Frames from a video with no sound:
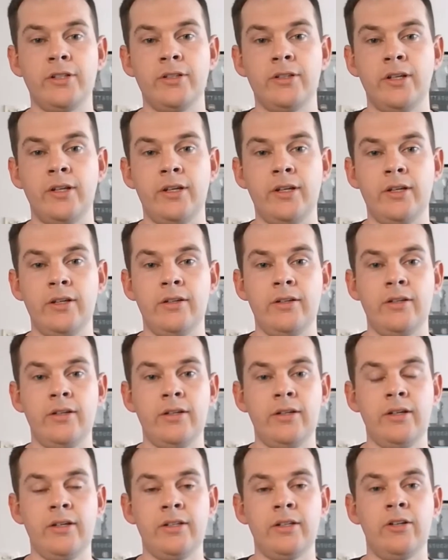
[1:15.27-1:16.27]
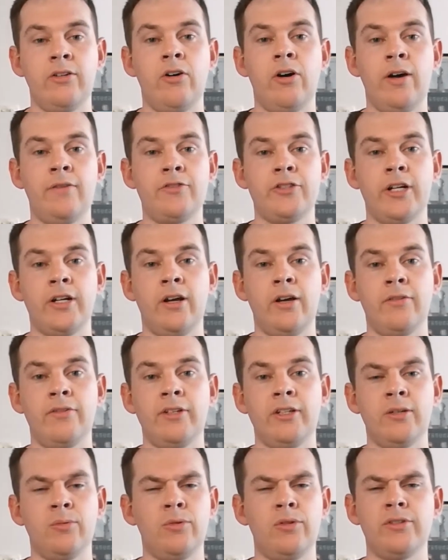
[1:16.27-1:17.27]
in the live chat. I
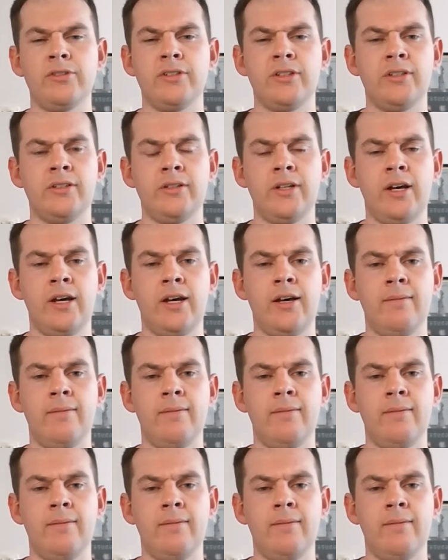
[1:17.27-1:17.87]
think it was in